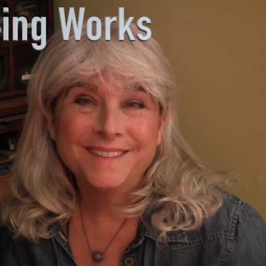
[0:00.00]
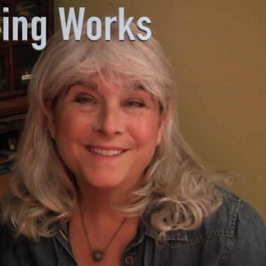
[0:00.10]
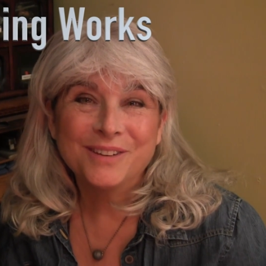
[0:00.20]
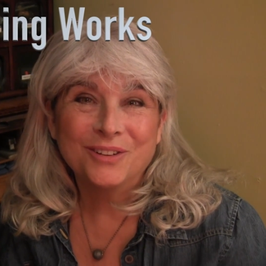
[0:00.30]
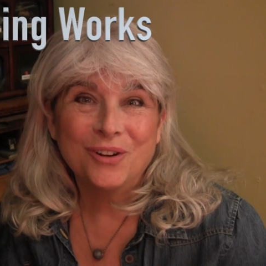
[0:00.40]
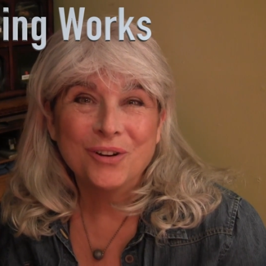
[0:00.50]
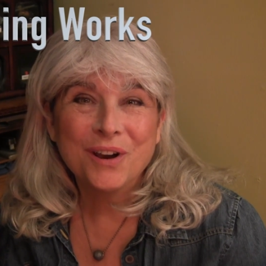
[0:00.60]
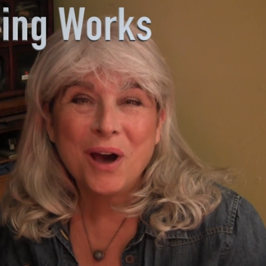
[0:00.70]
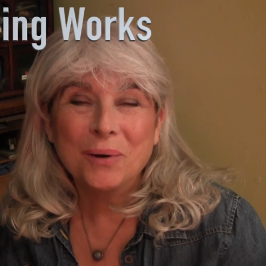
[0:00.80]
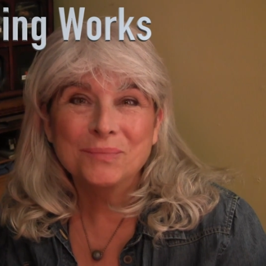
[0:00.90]
So along
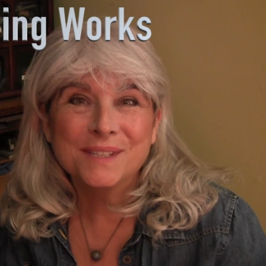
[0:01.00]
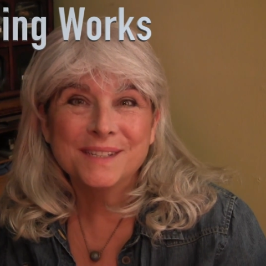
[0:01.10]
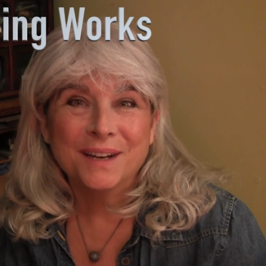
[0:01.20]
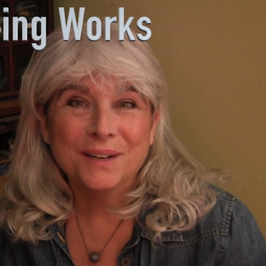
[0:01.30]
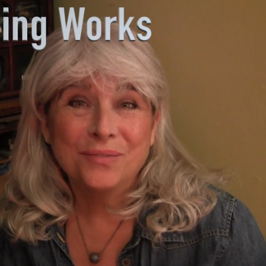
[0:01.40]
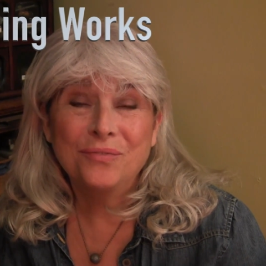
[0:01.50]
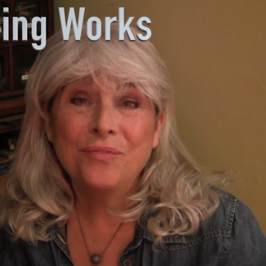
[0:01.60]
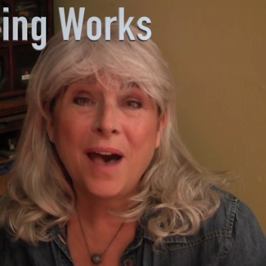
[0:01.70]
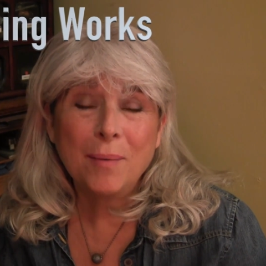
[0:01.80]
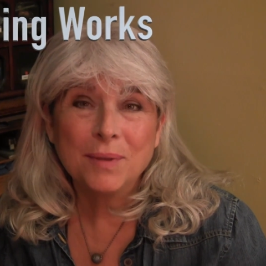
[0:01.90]
comes a
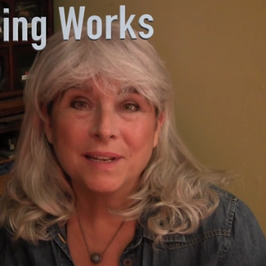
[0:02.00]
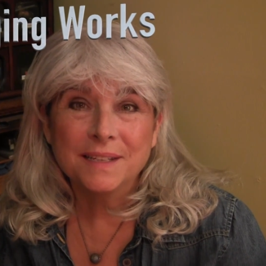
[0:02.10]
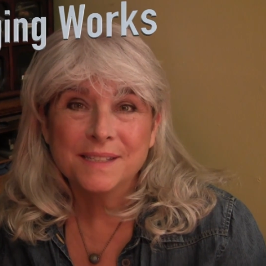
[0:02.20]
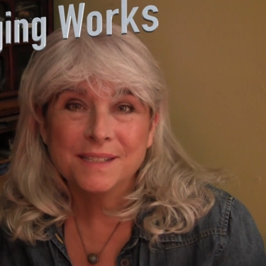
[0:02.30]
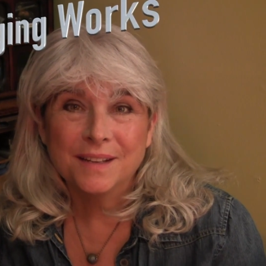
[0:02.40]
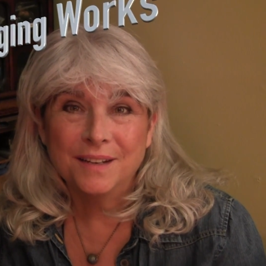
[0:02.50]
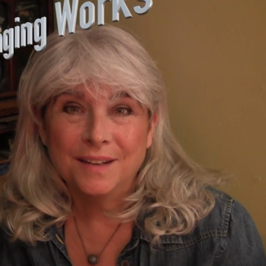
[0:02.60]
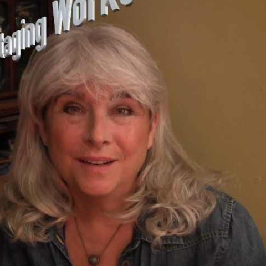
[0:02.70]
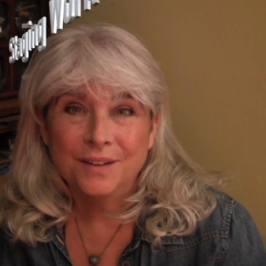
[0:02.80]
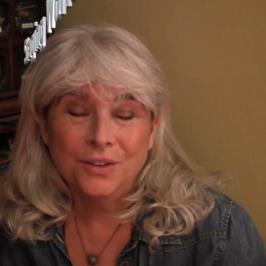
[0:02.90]
fabulous
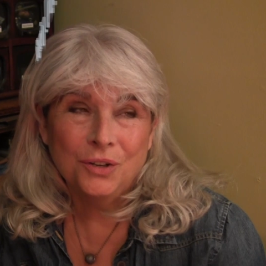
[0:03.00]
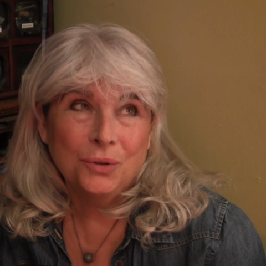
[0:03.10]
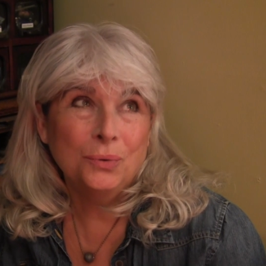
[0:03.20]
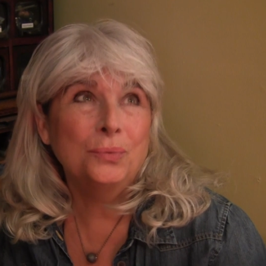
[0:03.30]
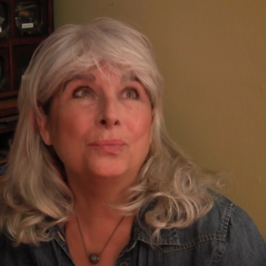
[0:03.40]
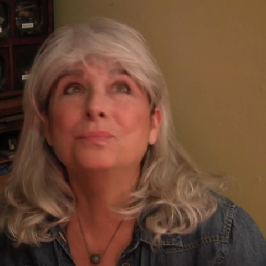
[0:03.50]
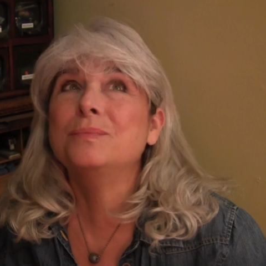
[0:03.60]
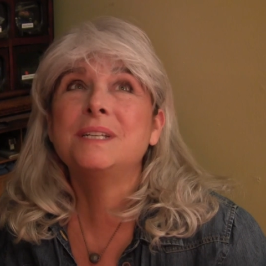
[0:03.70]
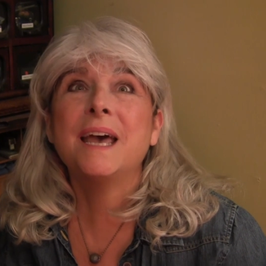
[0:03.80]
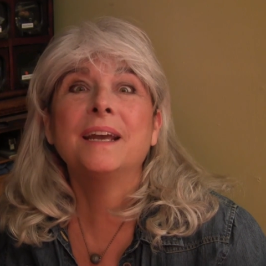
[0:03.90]
new
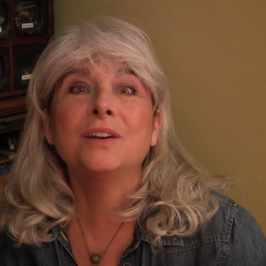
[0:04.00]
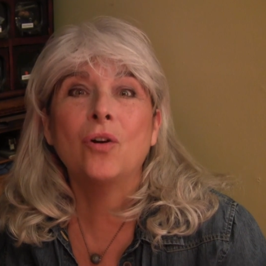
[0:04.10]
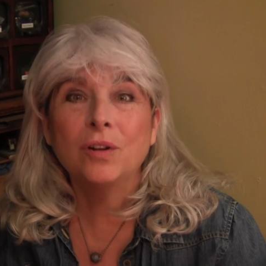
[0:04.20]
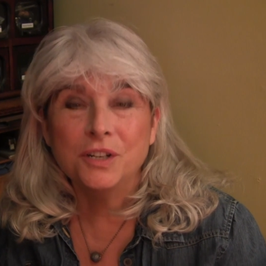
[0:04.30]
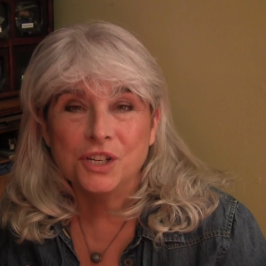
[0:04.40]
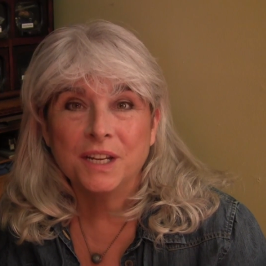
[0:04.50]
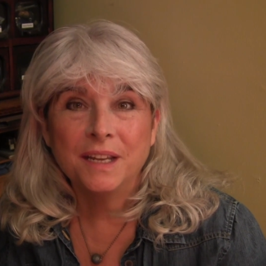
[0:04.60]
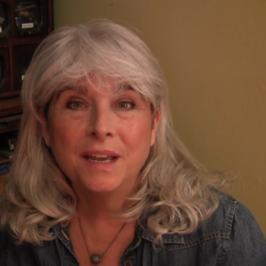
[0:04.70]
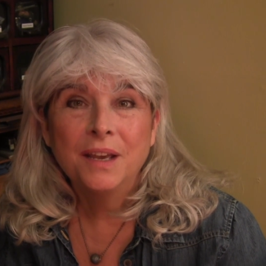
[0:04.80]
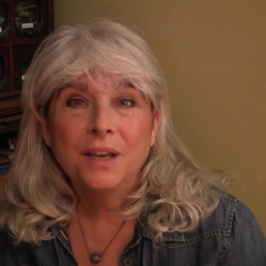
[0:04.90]

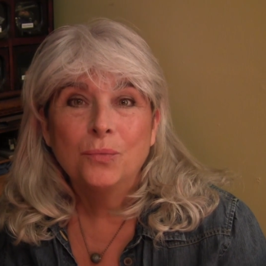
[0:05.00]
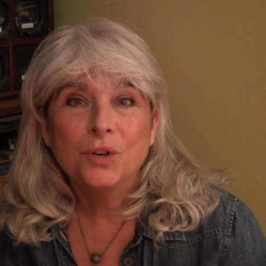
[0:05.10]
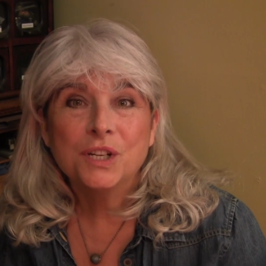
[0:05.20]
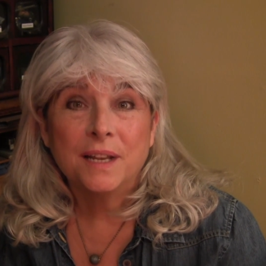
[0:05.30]
technology which